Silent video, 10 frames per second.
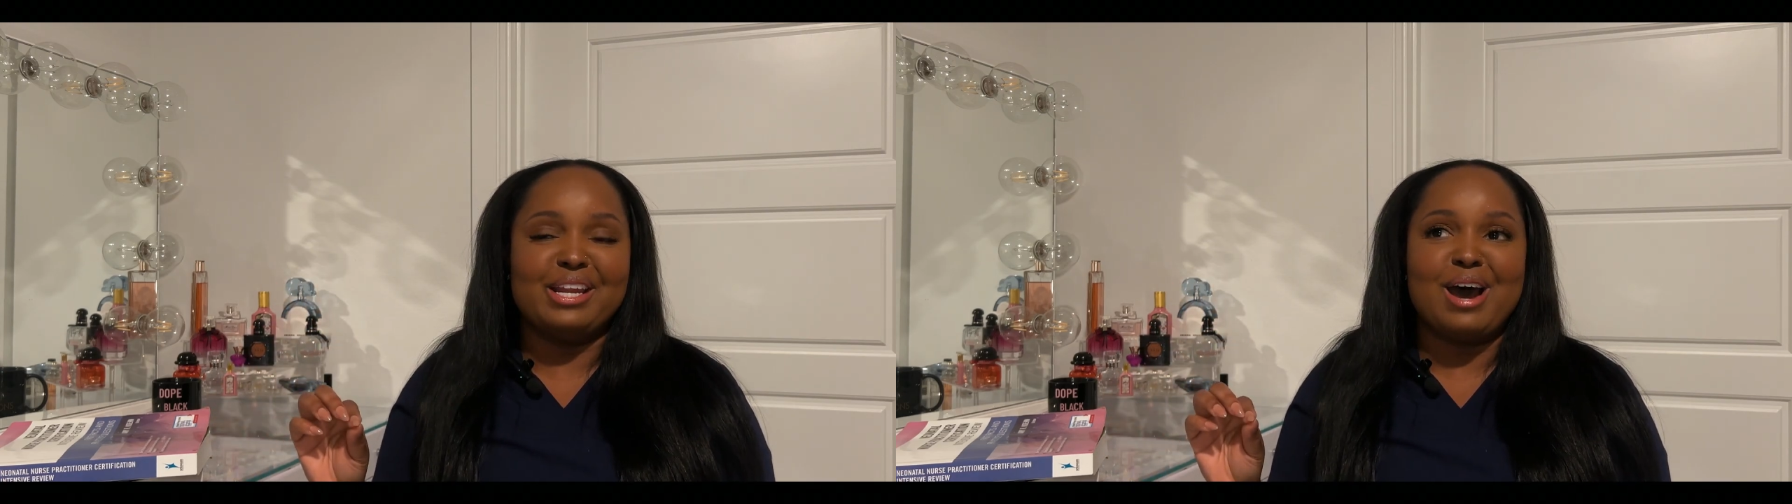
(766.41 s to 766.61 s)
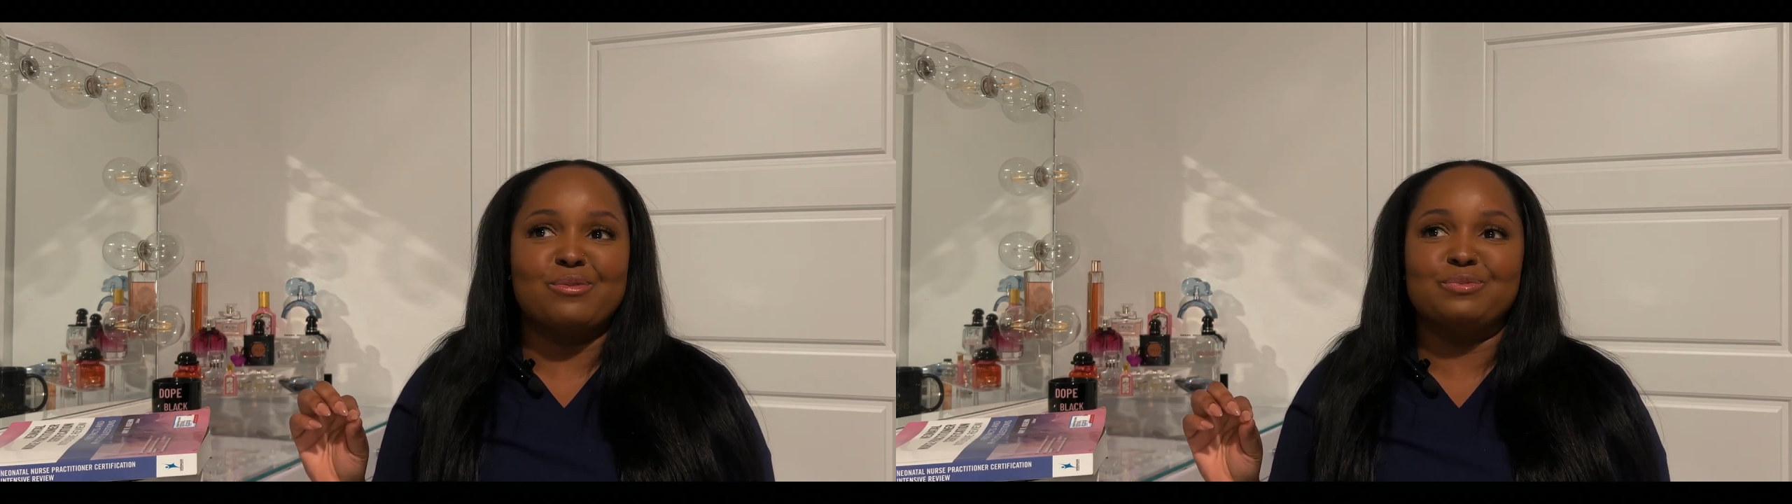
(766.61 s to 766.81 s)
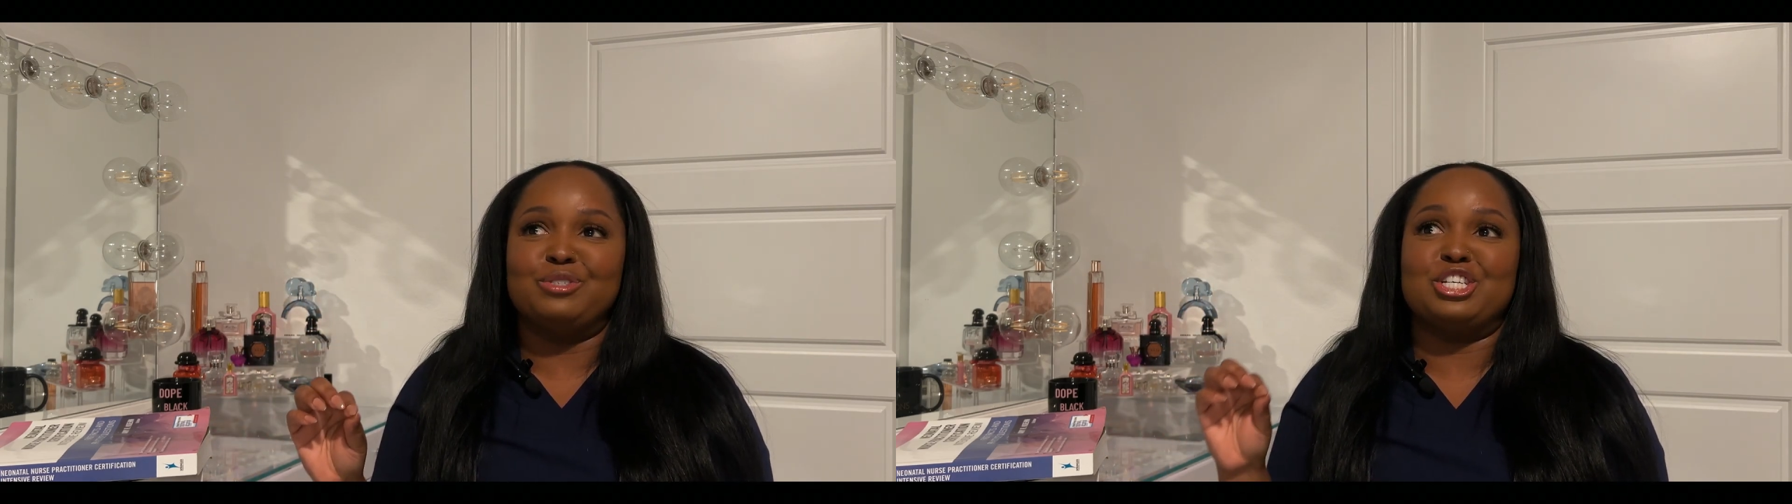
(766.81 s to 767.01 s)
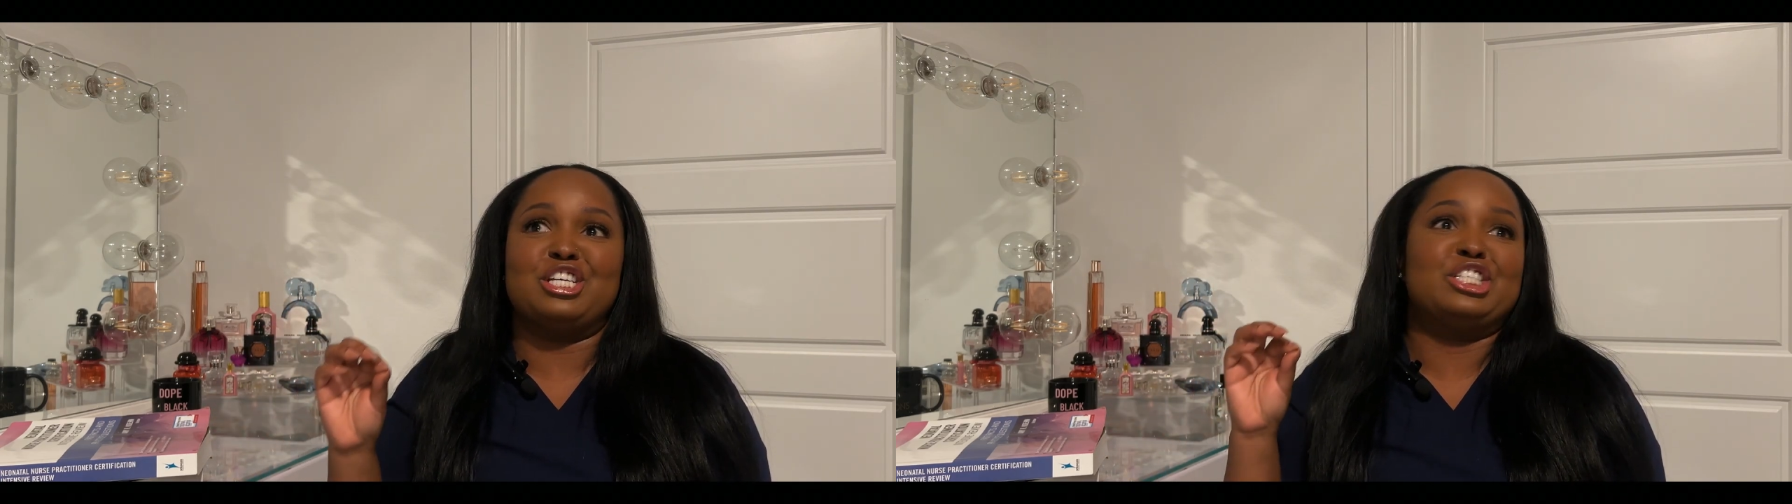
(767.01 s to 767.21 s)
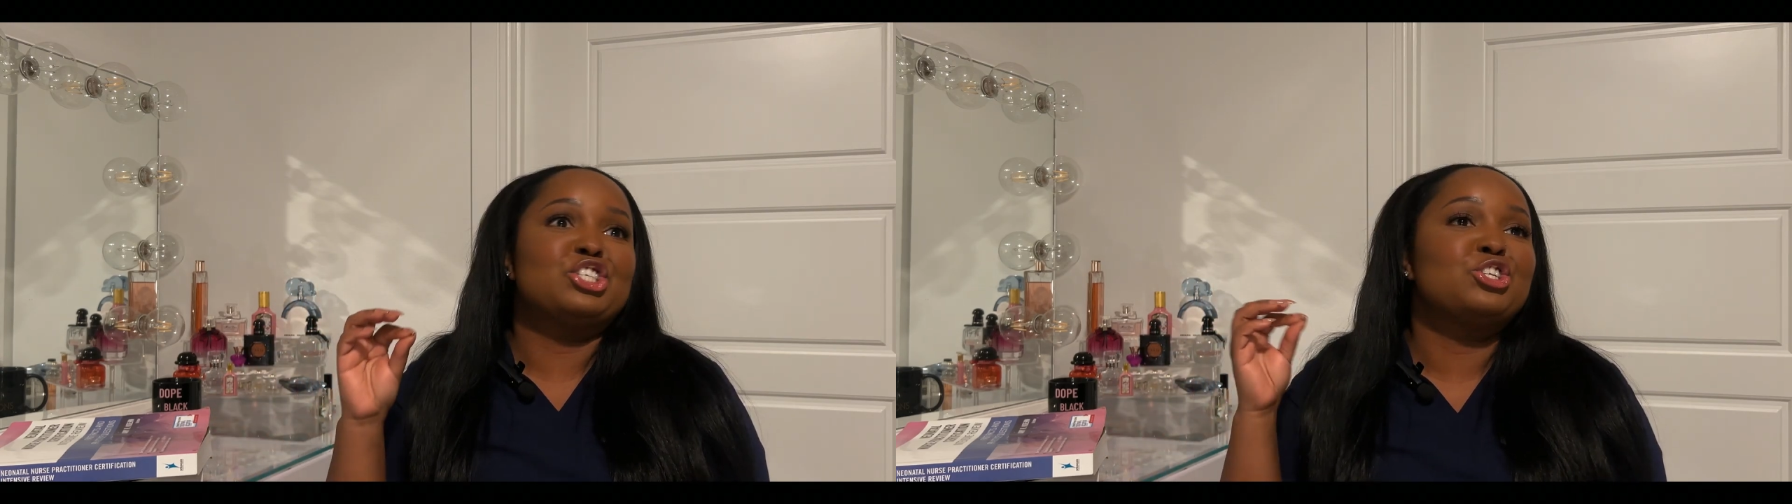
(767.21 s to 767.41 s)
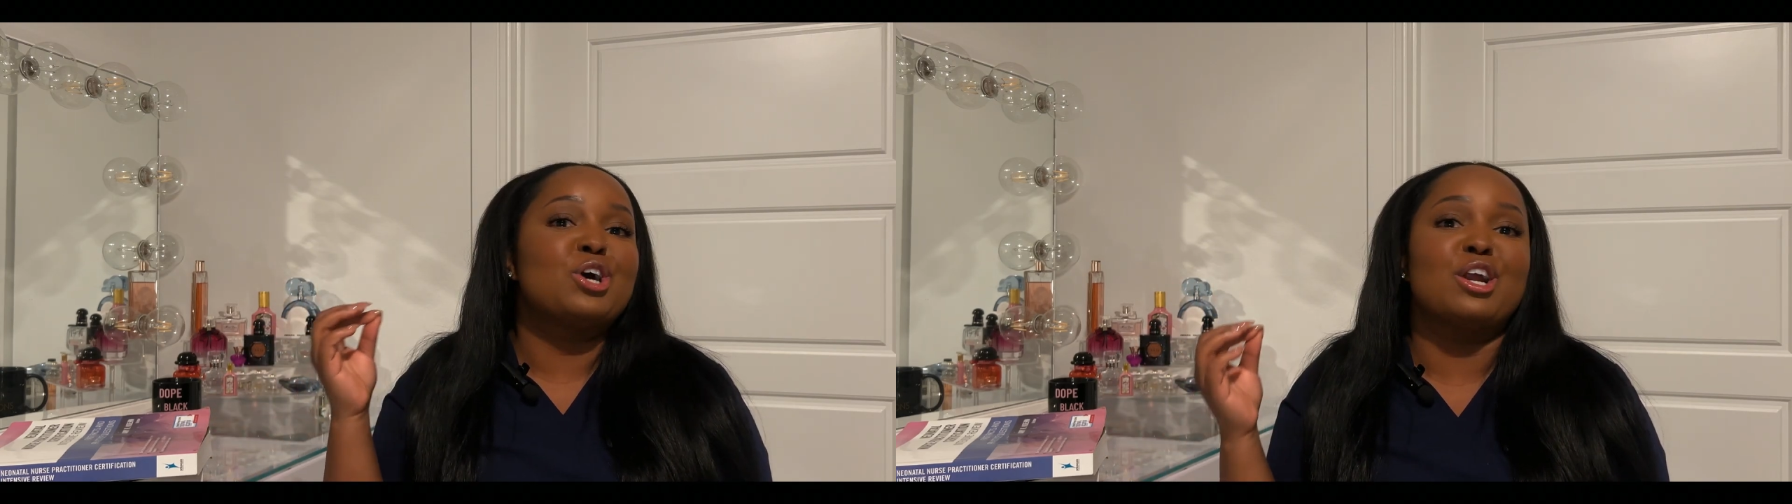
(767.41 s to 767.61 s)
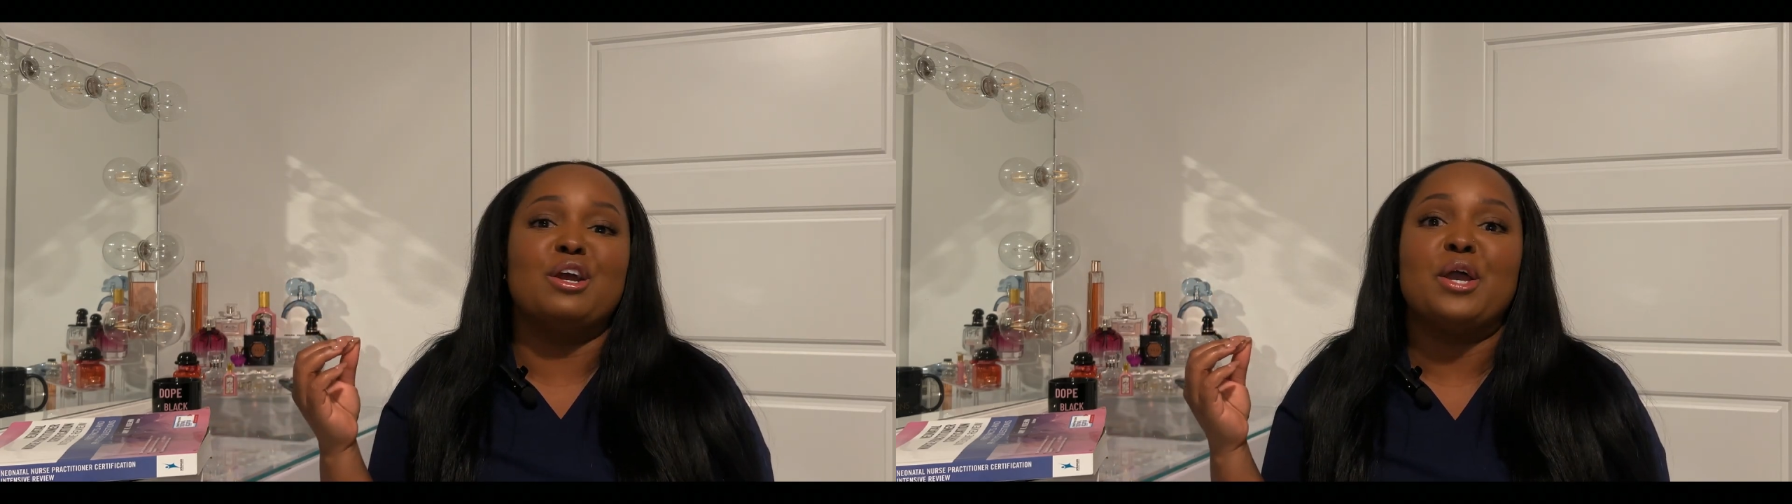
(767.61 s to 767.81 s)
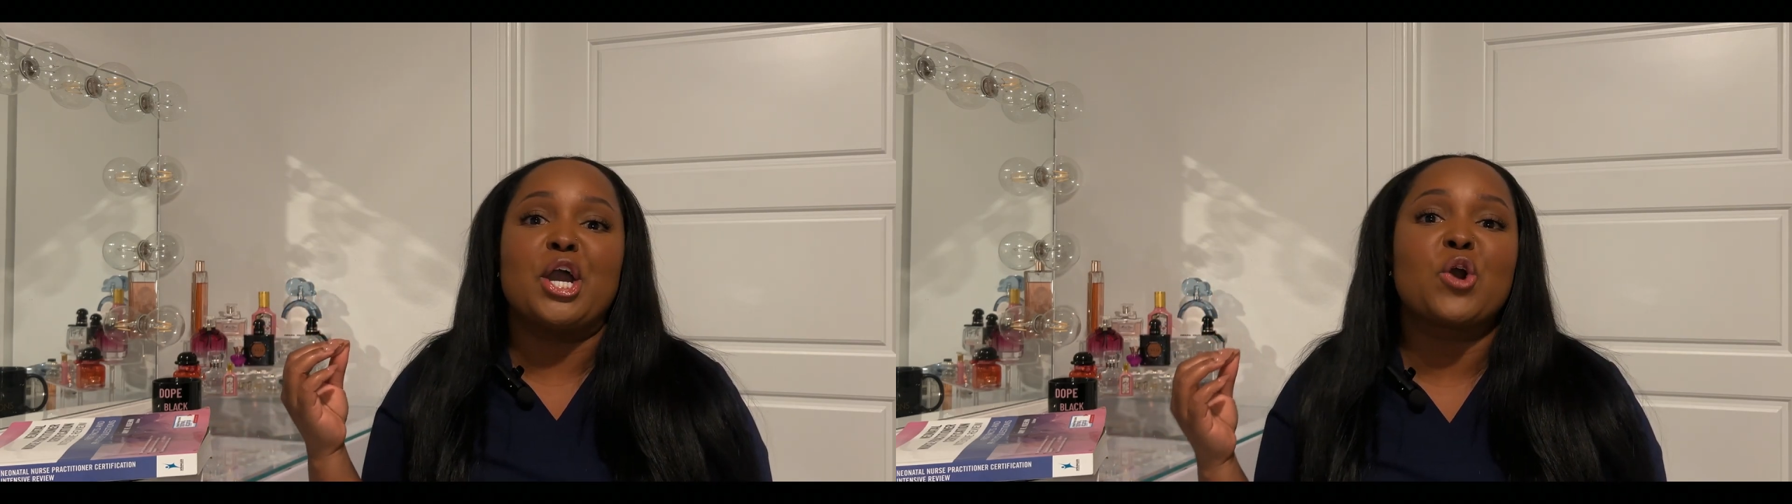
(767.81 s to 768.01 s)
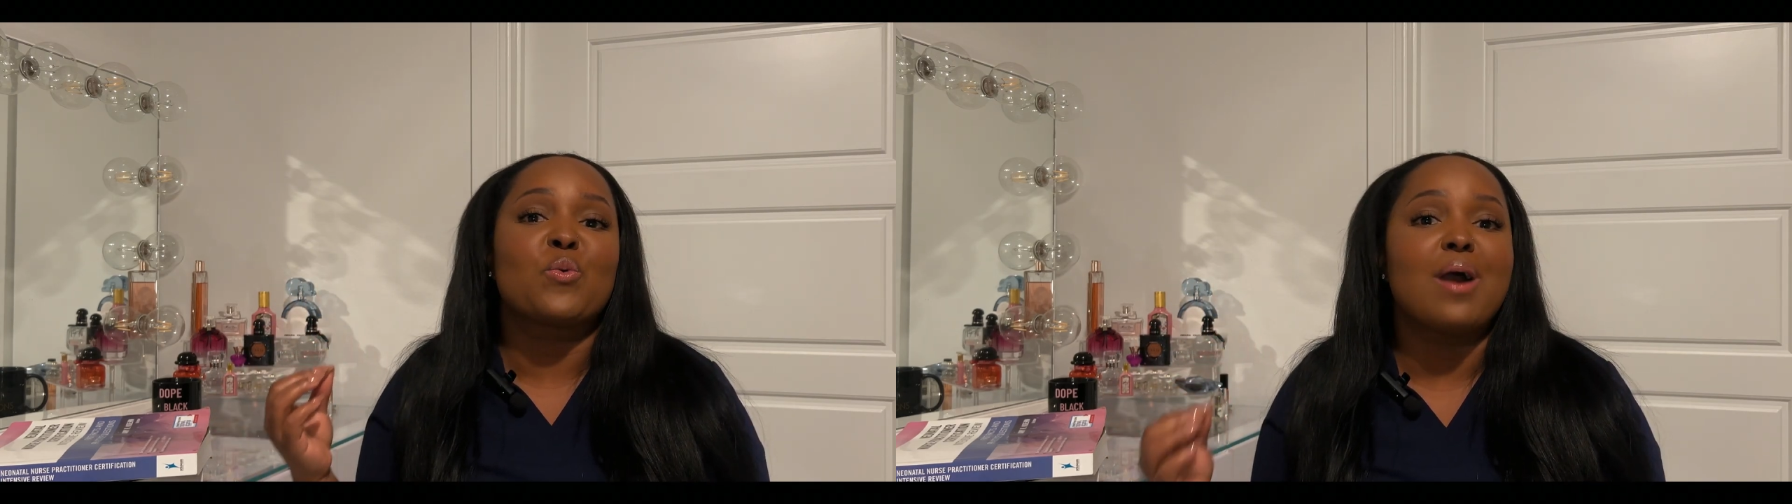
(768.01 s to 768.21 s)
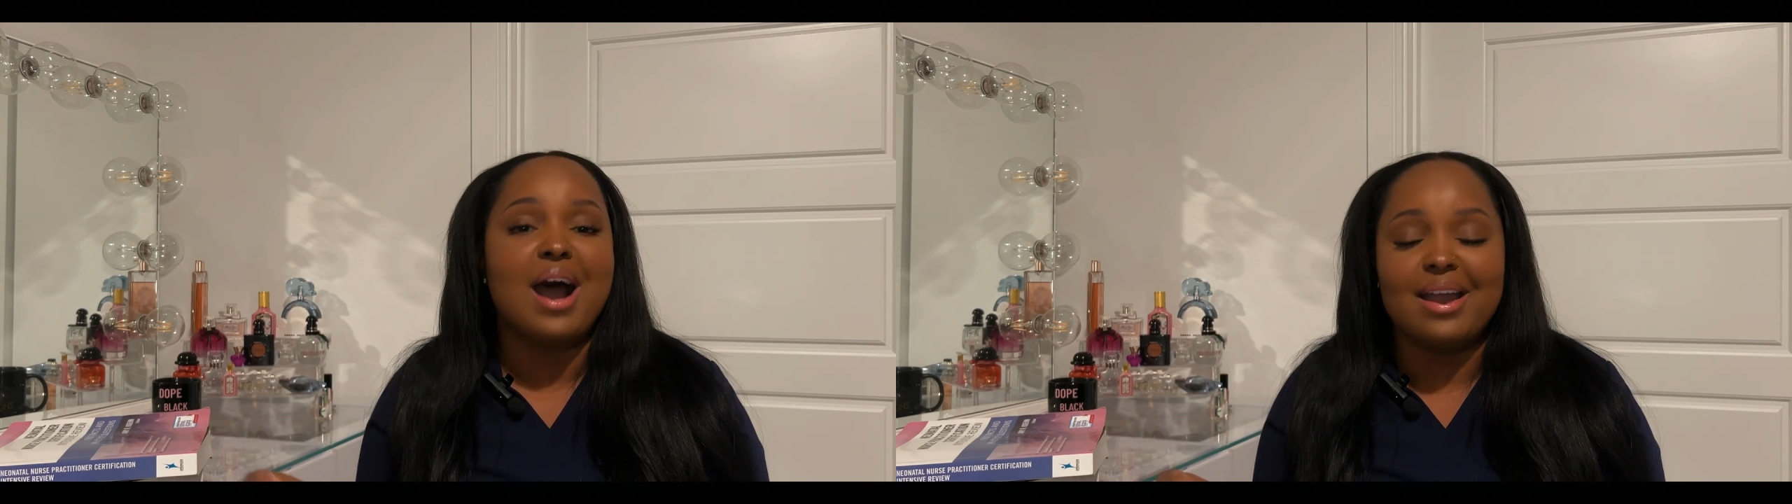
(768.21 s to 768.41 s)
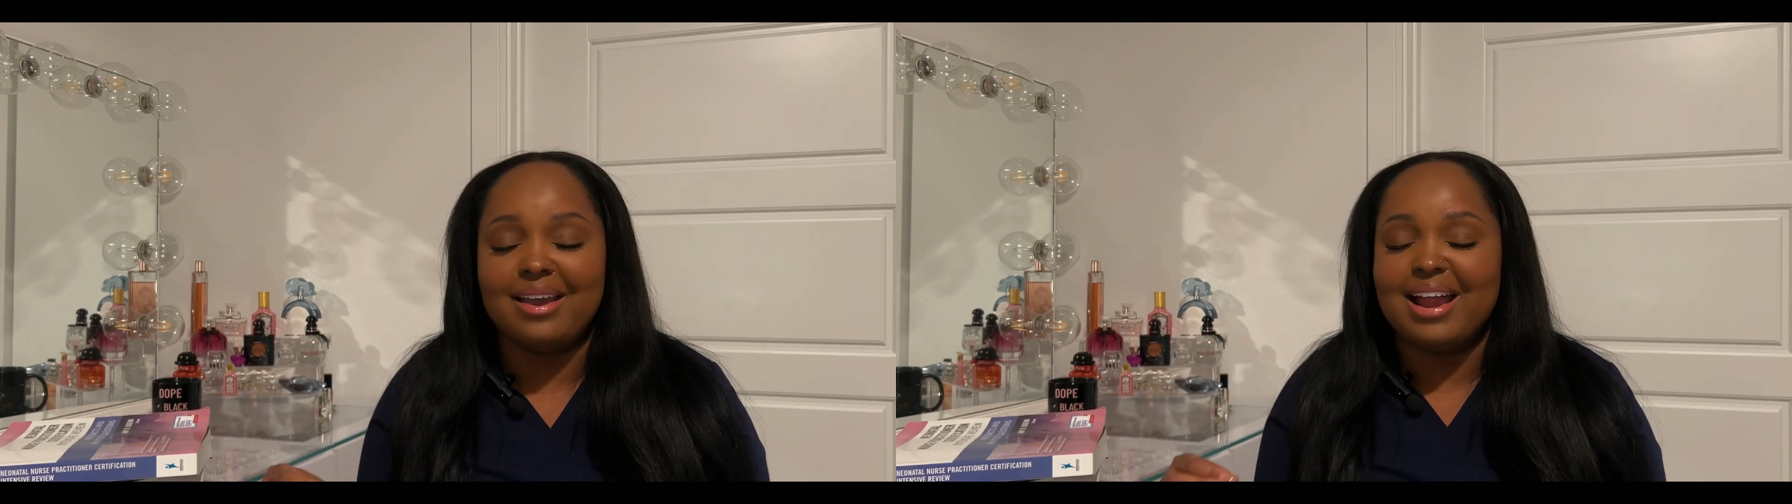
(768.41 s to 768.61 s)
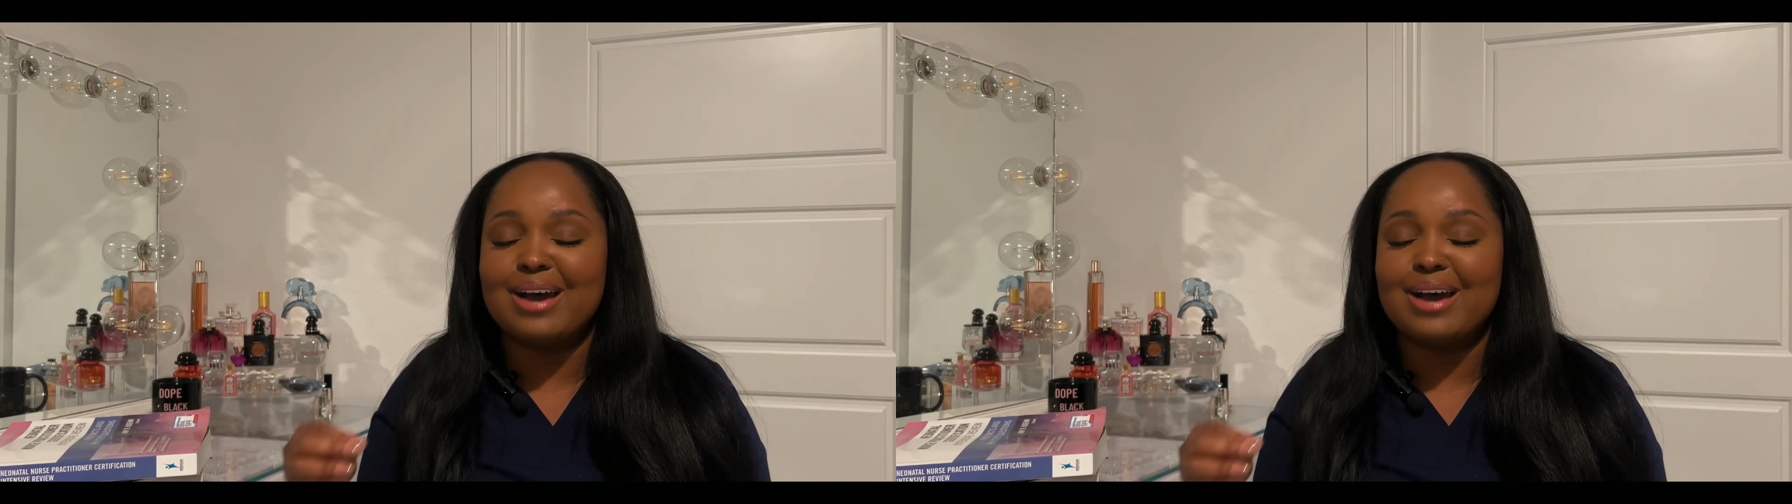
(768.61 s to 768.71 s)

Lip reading: and I just started crying.